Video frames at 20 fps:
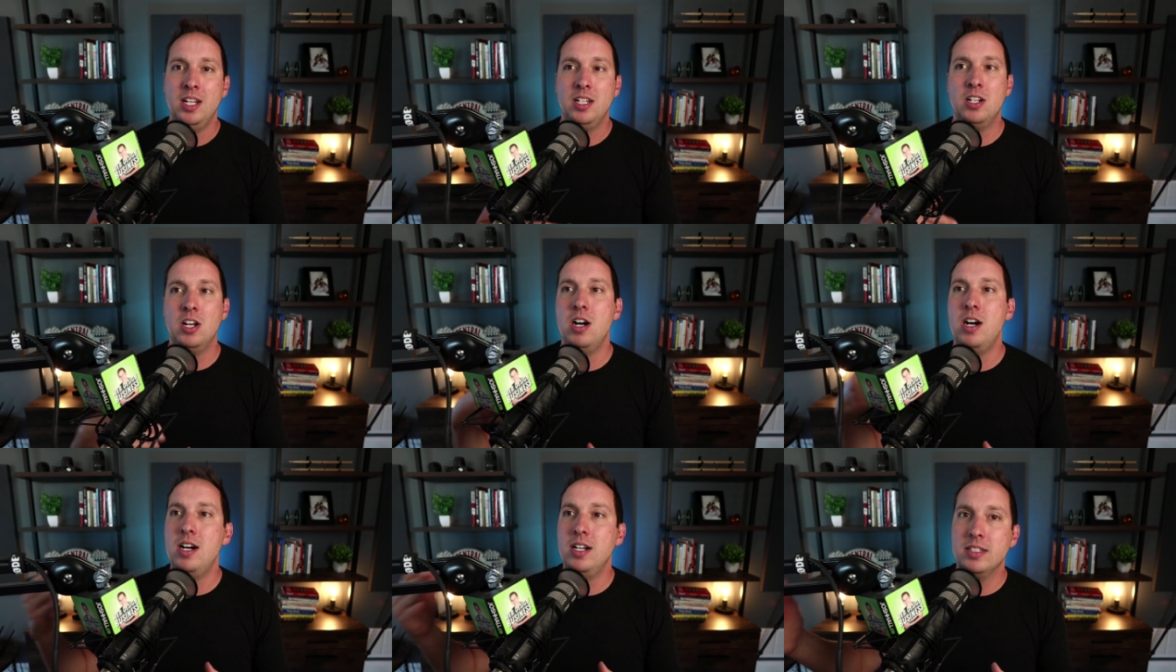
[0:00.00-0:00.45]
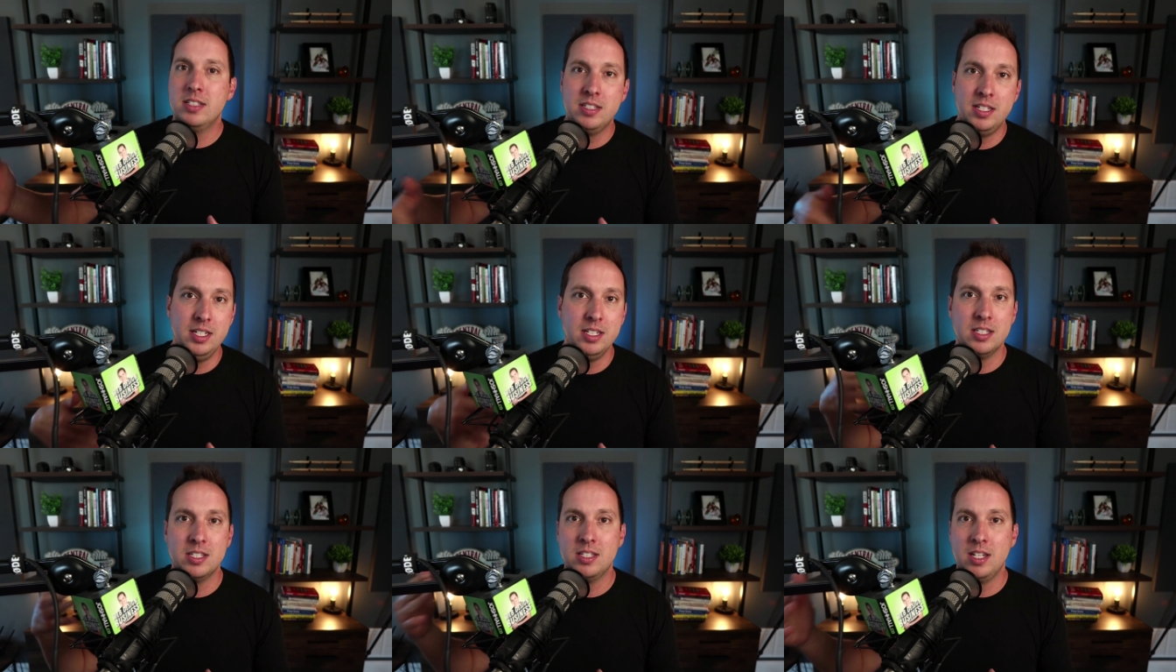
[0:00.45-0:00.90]

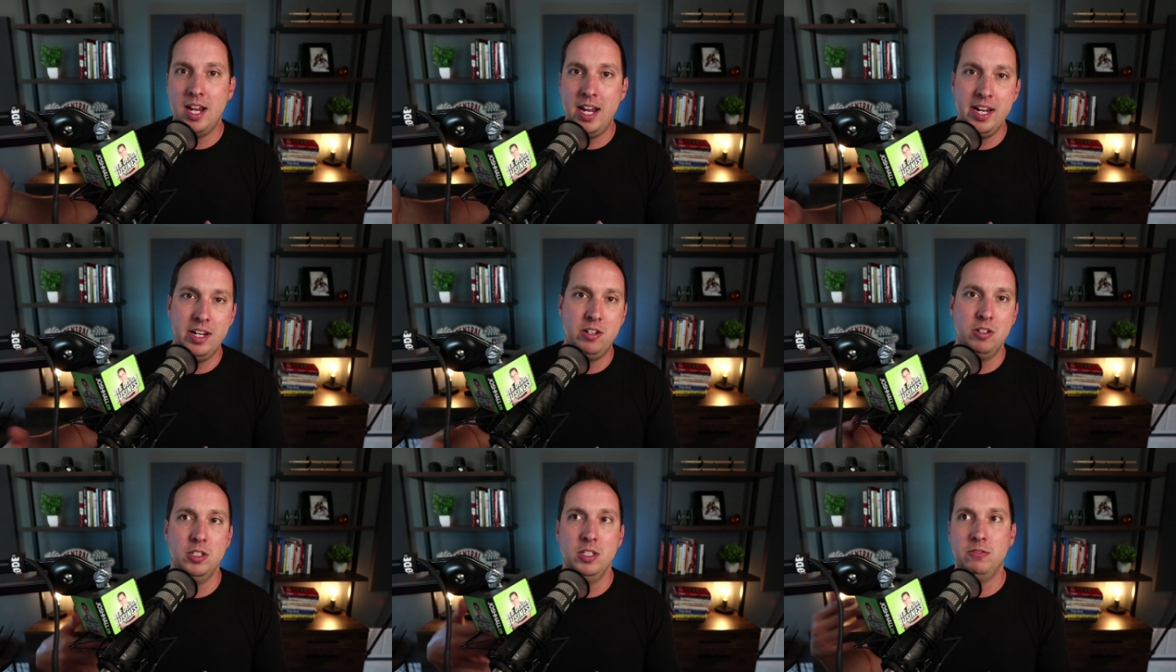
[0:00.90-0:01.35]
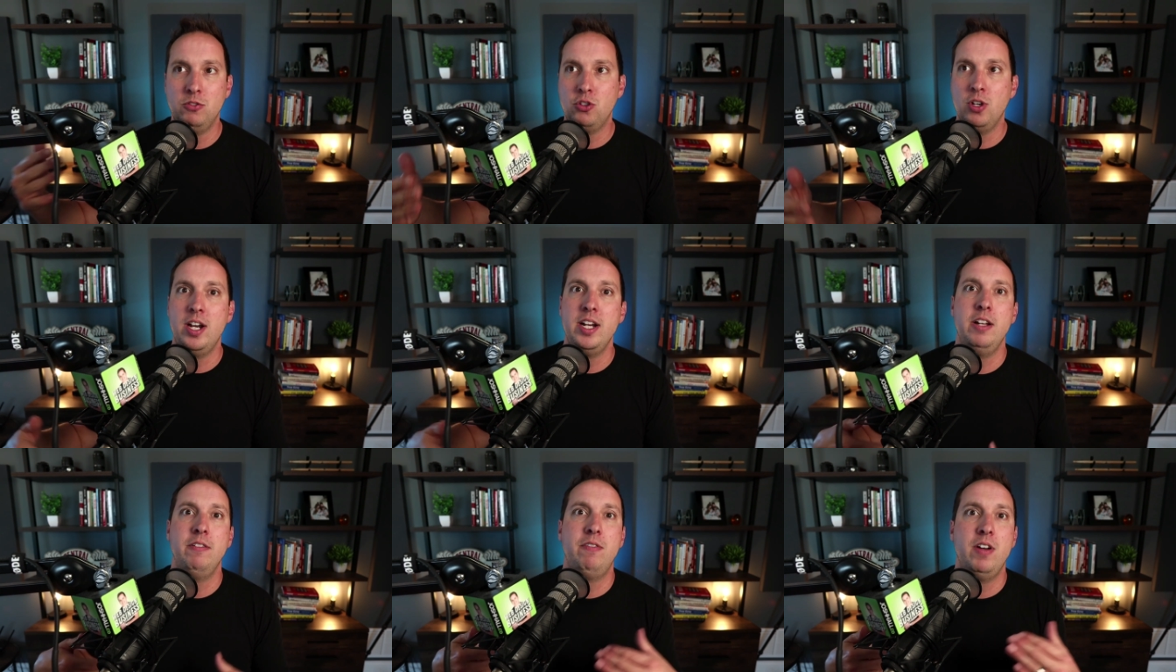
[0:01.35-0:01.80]
constant cycle of
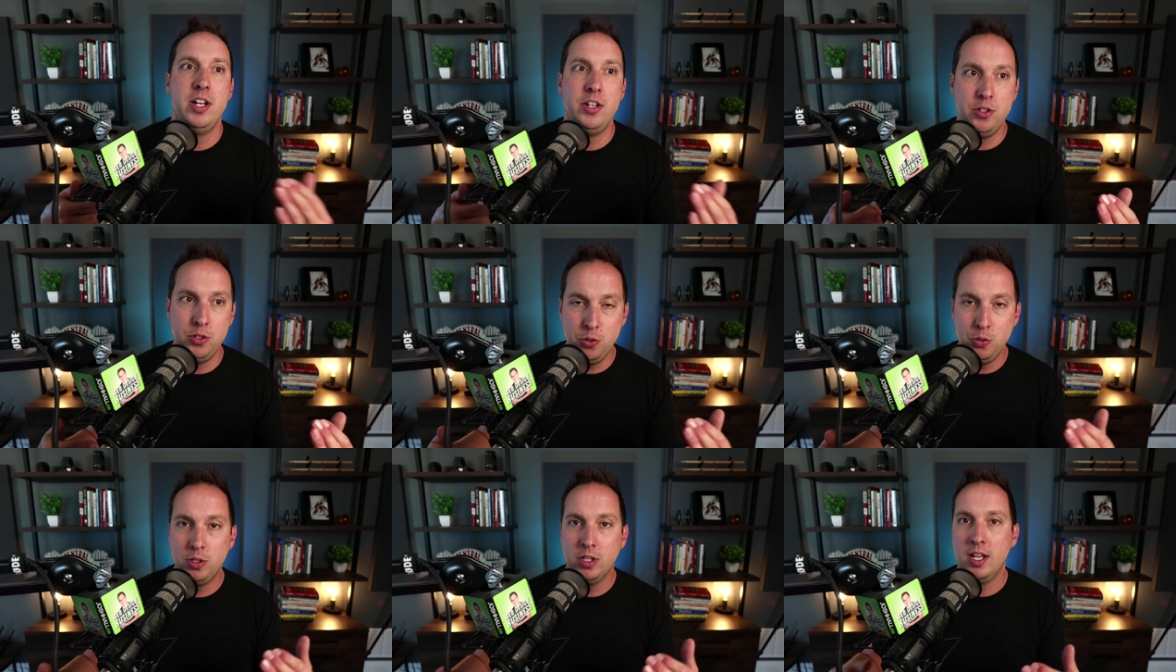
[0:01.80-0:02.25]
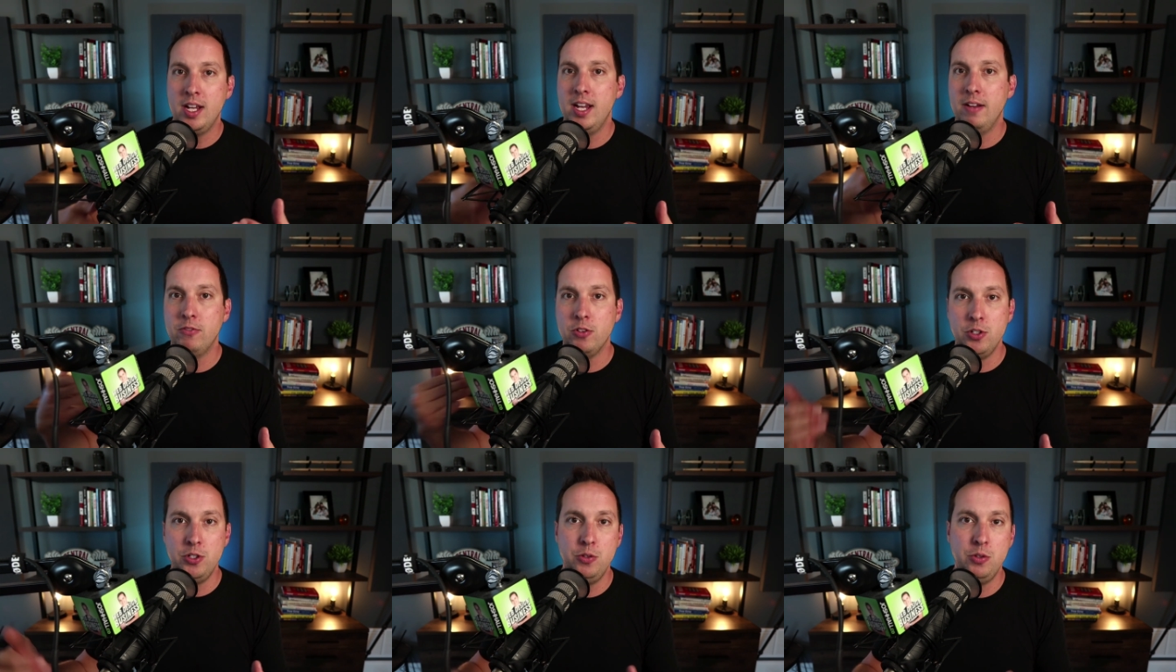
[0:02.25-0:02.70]
trying to find new client
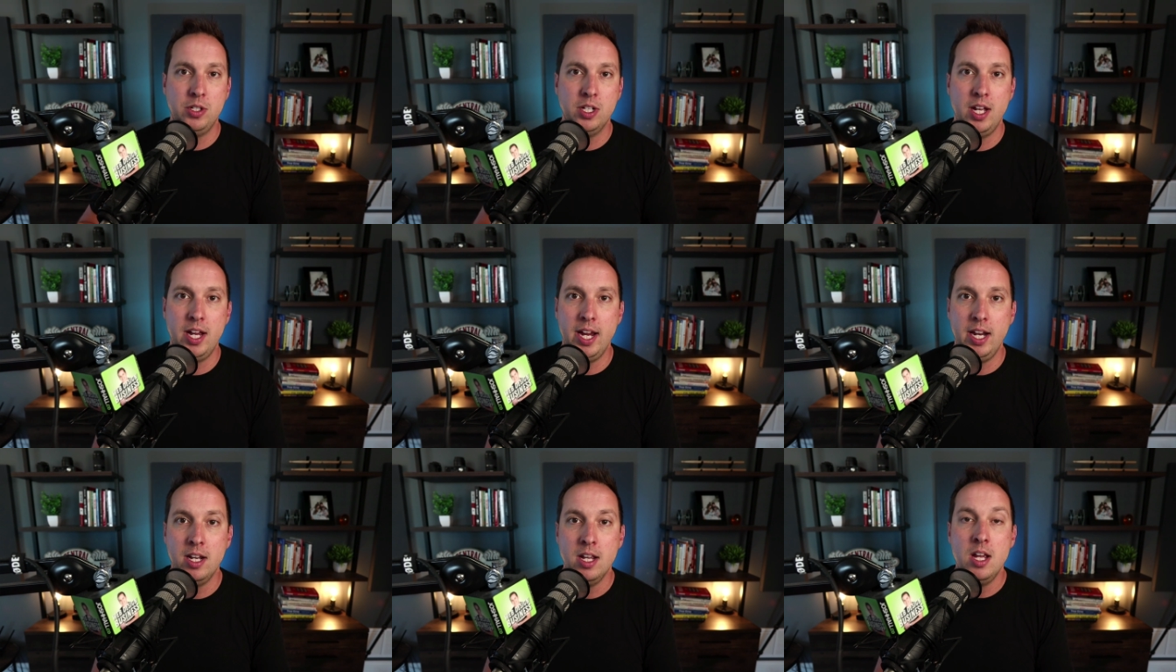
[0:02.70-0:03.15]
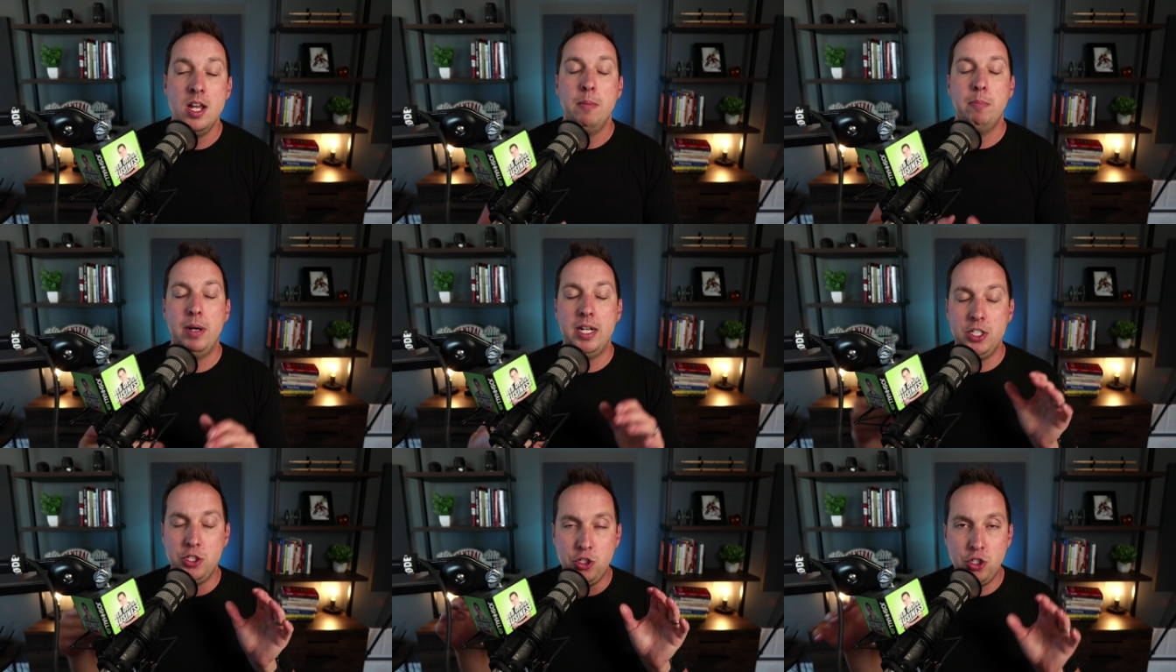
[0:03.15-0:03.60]
after new client
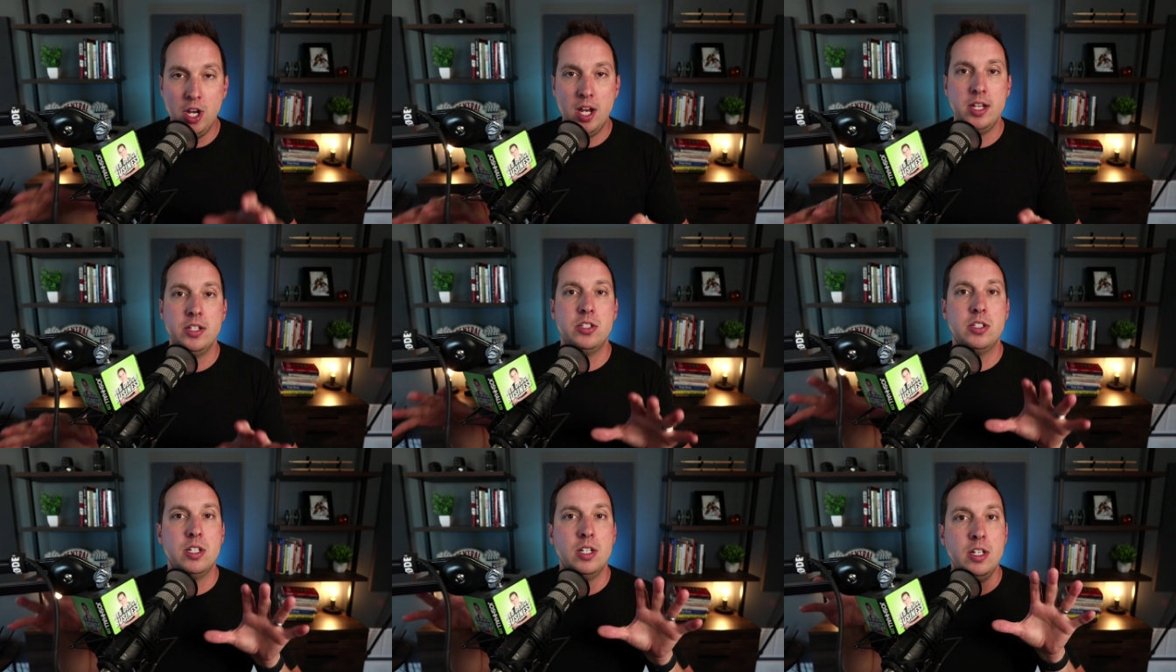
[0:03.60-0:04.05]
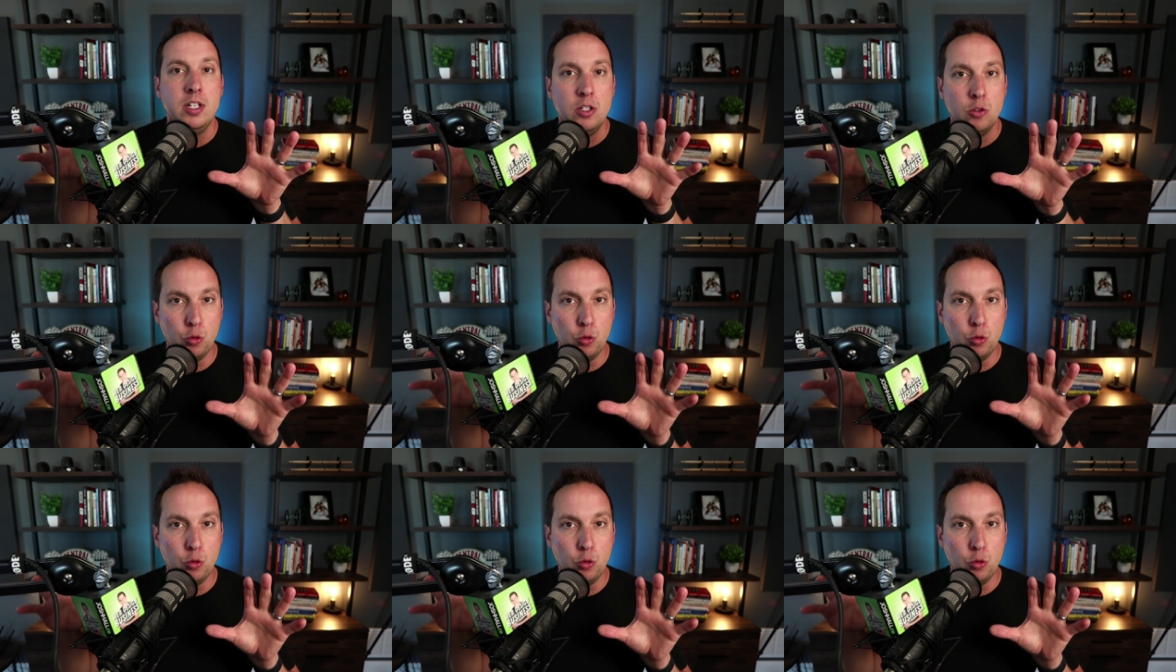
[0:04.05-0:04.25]
by just